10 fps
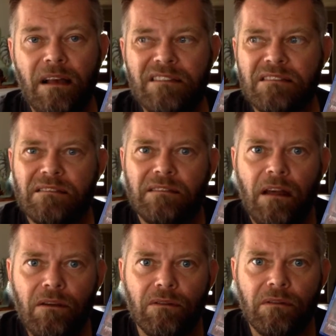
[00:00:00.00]
are
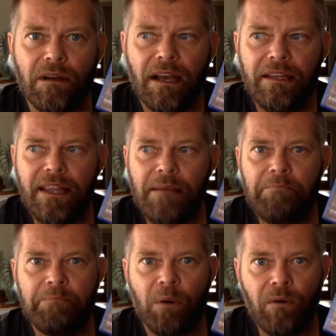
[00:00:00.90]
slow and
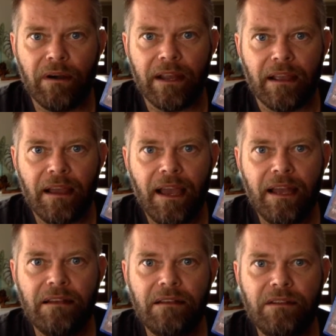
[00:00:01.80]
they're boring.
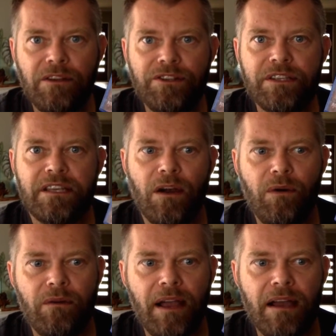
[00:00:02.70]
And you just
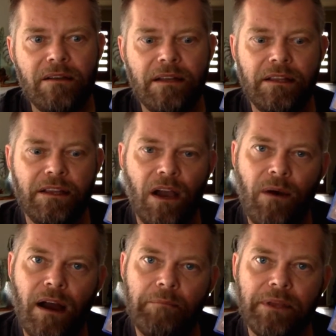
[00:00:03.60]
go around and you
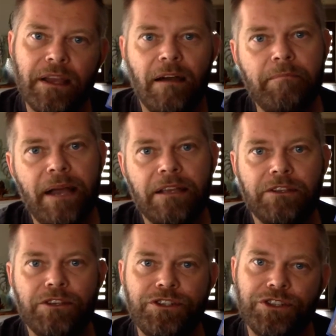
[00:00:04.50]
go up, you come back,
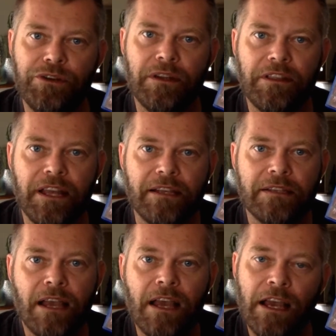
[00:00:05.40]
you shoot at
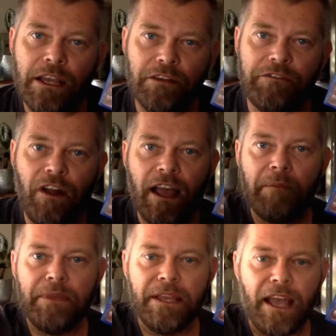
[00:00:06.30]
things. You fly
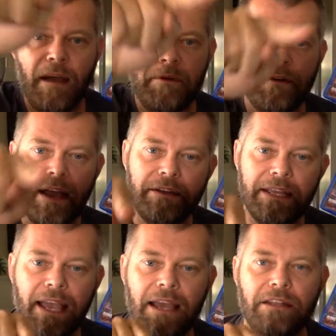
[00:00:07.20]
up, you come around
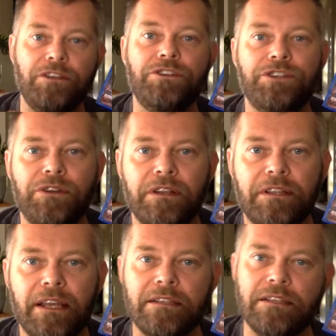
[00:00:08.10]
again, you shoot at
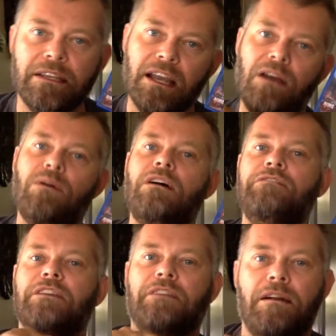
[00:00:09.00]
things. You go
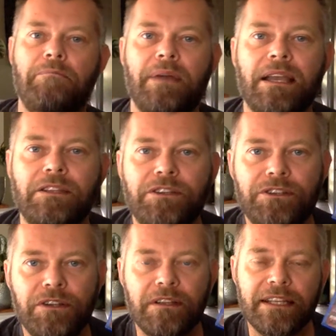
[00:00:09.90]
off, you come back and you
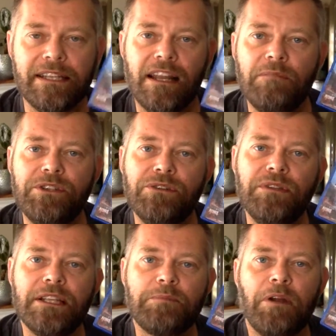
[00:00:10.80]
shoot at things. And I'm sure
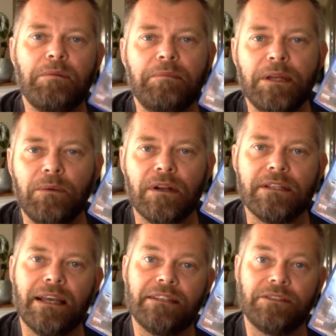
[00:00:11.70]
that's probably what
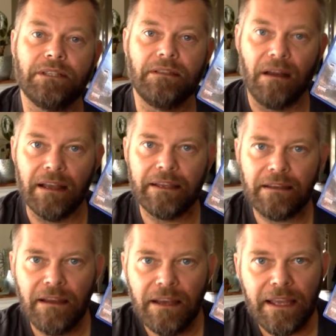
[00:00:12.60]
it's actually like
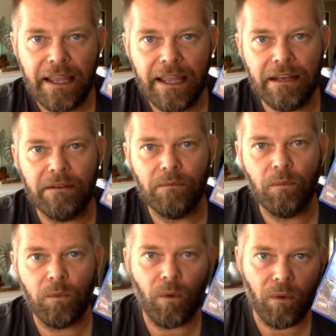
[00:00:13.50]
in
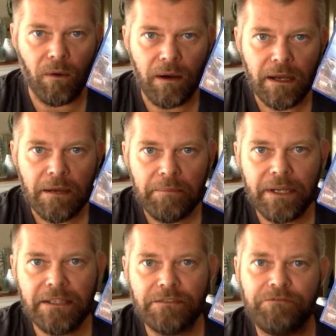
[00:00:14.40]
war.
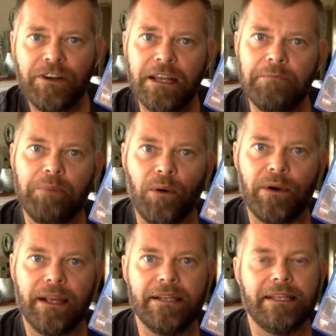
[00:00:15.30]
But it's friggin'
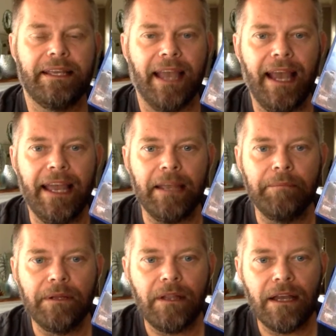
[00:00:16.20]
boring as a
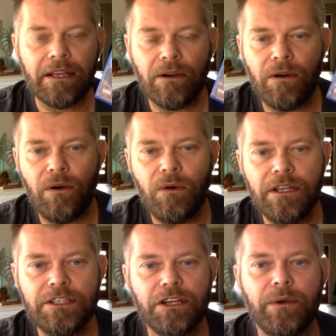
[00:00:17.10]
game. Like, all
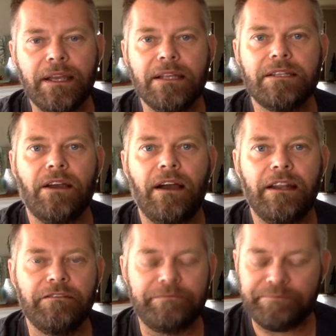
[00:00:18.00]
you're doing is kind
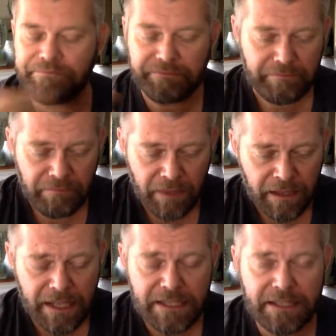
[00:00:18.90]
of
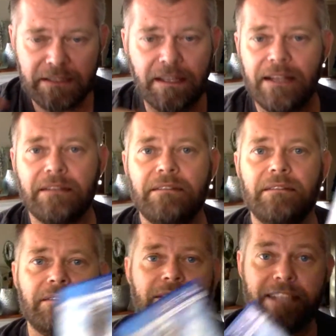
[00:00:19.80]
that
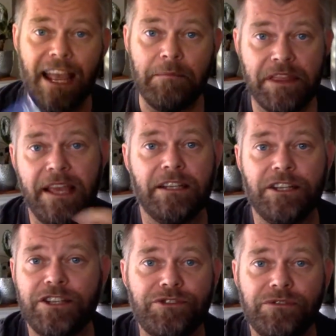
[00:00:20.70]
same thing,
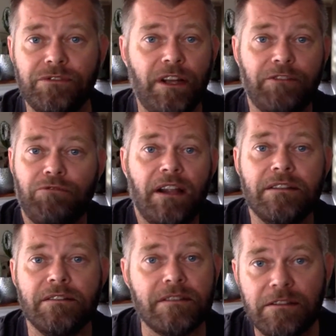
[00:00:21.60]
just like
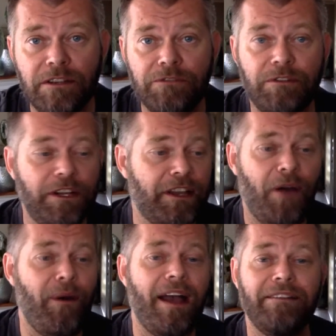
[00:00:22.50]
runs. You
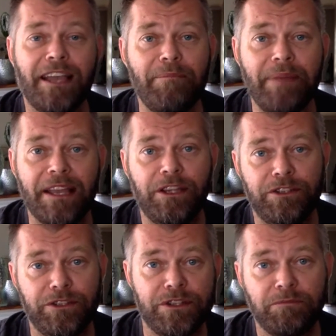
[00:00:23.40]
go out, you come back, you
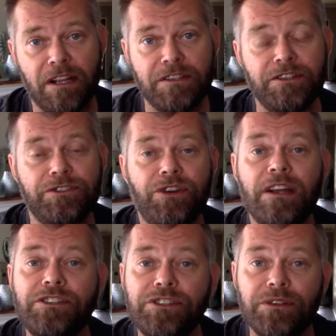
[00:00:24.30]
do some runs, and you
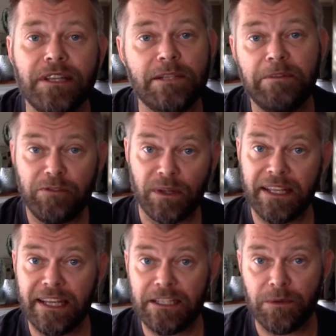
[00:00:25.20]
try and shoot things before
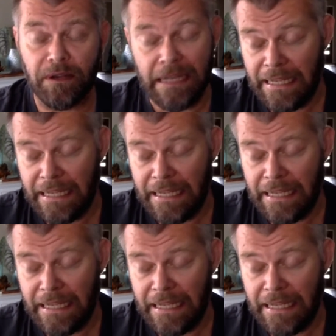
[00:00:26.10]
they get to